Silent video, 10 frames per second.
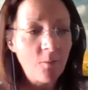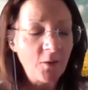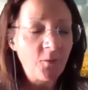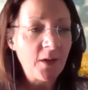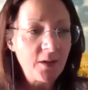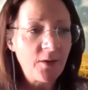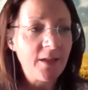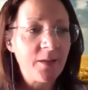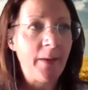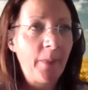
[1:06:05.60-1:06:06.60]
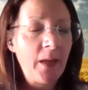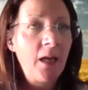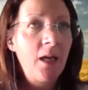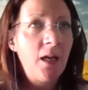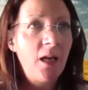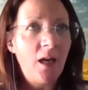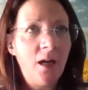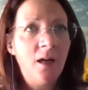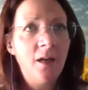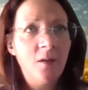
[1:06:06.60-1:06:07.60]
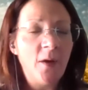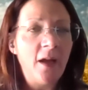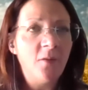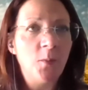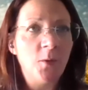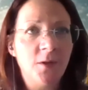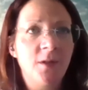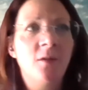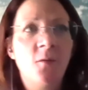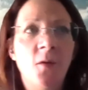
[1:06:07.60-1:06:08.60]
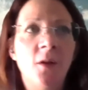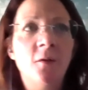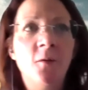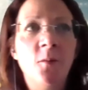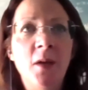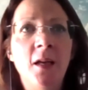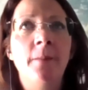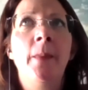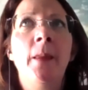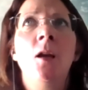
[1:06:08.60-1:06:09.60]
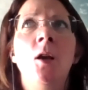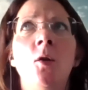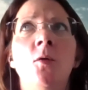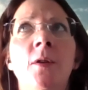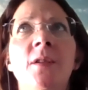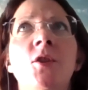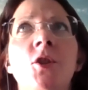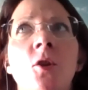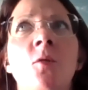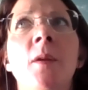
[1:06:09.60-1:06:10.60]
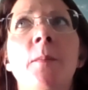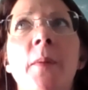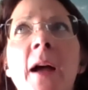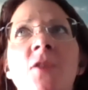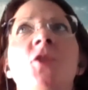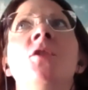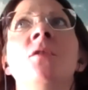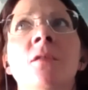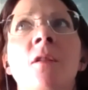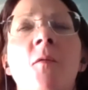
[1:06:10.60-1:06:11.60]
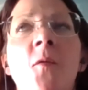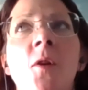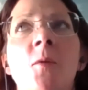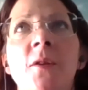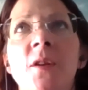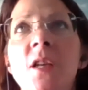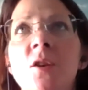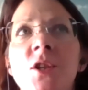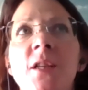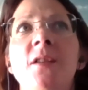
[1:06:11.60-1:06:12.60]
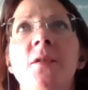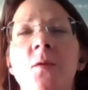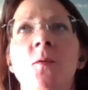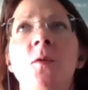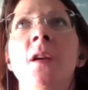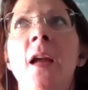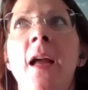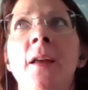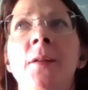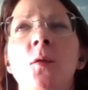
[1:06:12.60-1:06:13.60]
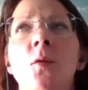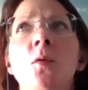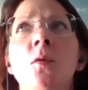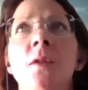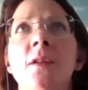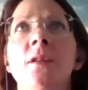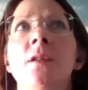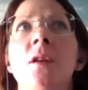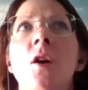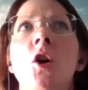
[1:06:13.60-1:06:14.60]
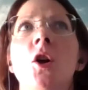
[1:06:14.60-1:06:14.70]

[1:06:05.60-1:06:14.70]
What frustrates me, if I have a person in front of me who doesn't show me passion for what he or she is doing, and who doesn't